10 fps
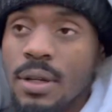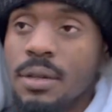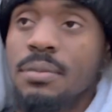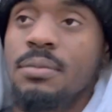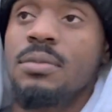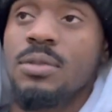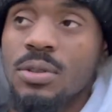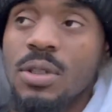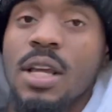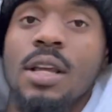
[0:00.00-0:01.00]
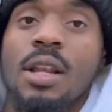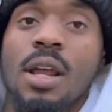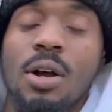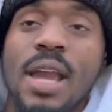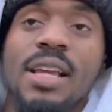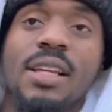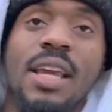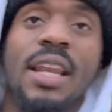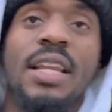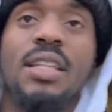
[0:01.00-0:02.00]
uh-huh. Tesla. Yeah. Okay,
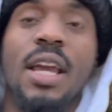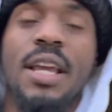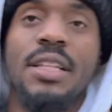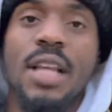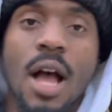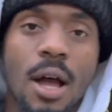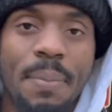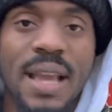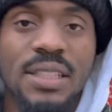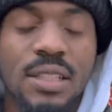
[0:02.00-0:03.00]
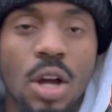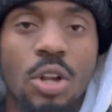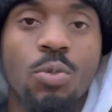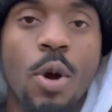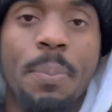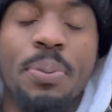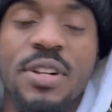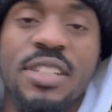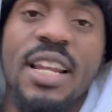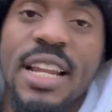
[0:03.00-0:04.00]
and it's it's all based on what
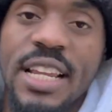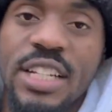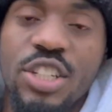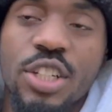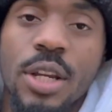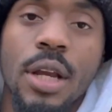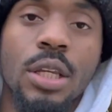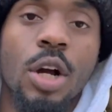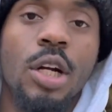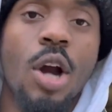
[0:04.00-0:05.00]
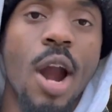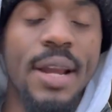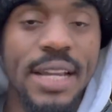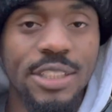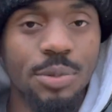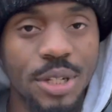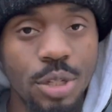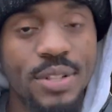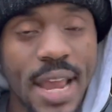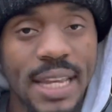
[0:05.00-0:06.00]
percentage your car is when
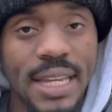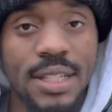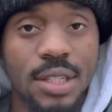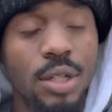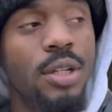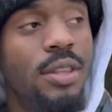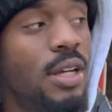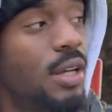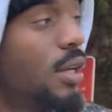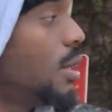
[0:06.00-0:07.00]
you take it to the